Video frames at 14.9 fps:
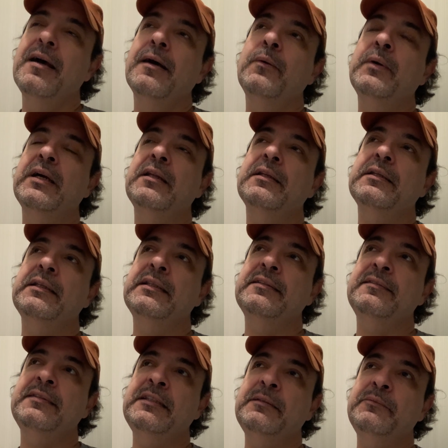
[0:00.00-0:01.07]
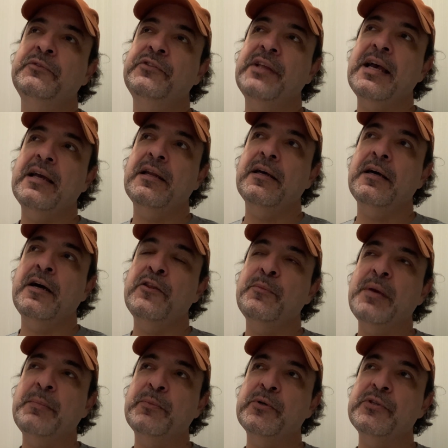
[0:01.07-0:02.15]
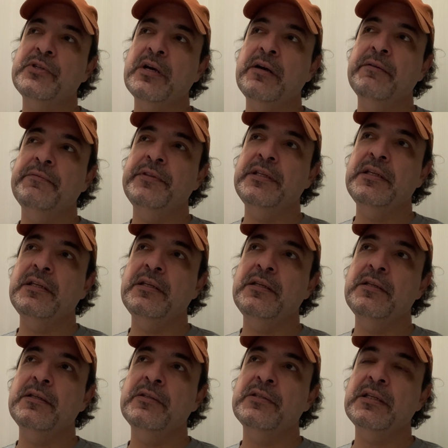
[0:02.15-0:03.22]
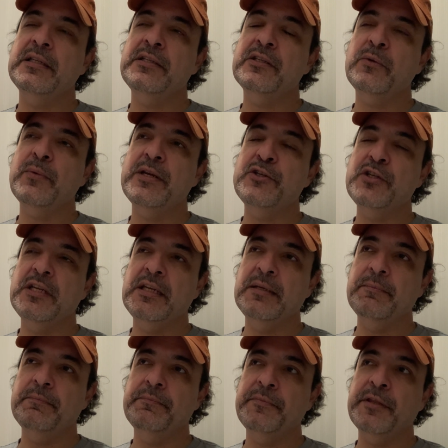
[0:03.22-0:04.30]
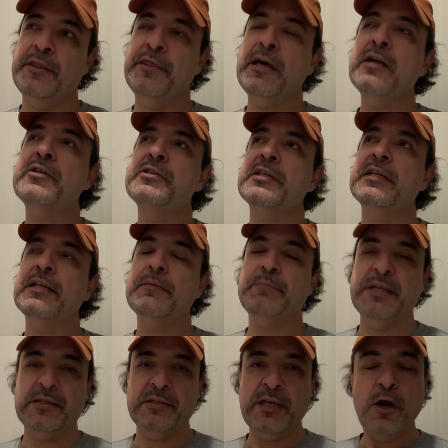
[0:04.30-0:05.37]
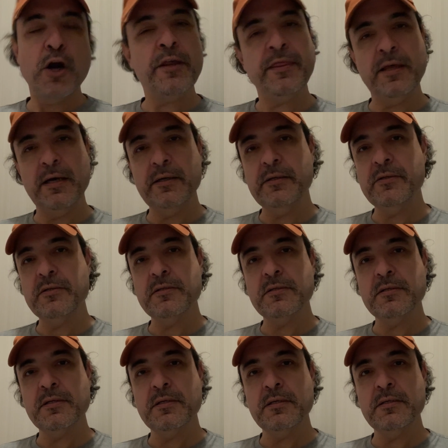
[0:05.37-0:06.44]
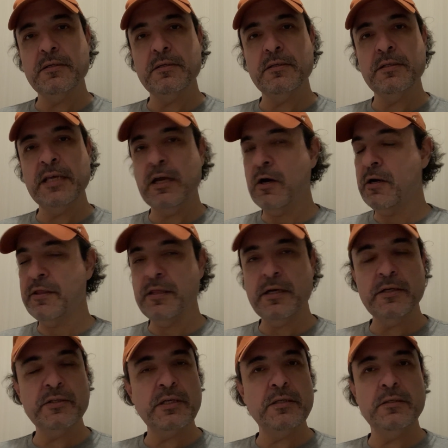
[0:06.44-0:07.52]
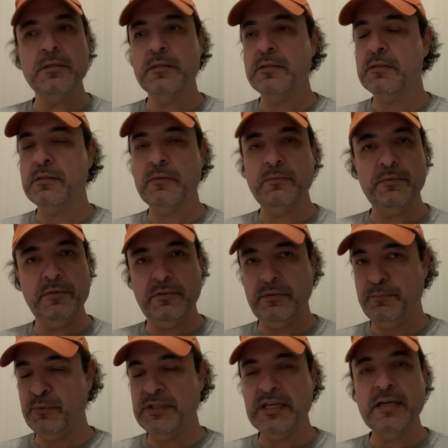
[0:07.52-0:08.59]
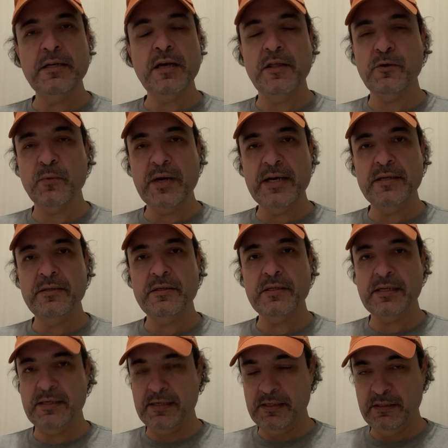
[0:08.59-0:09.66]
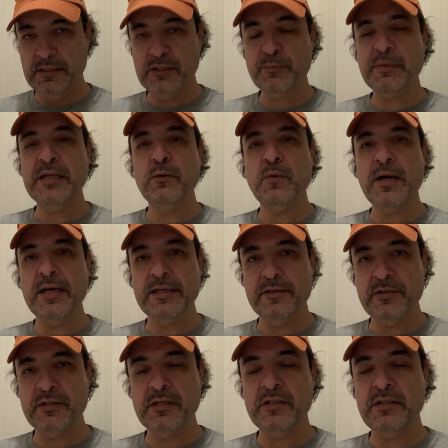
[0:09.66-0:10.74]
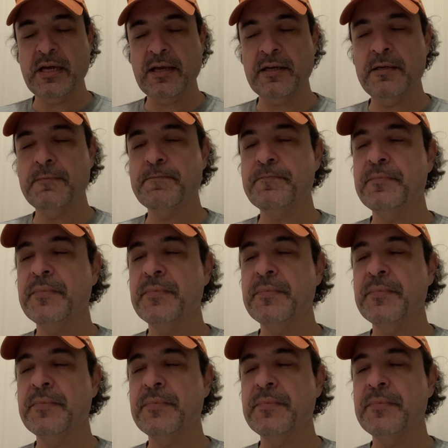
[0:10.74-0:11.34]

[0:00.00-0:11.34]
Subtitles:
Well, it seems that other members of the Zelensky regime, the thugs in it, because they are thugs and don't pretend otherwise, and I'll explain why in just a second.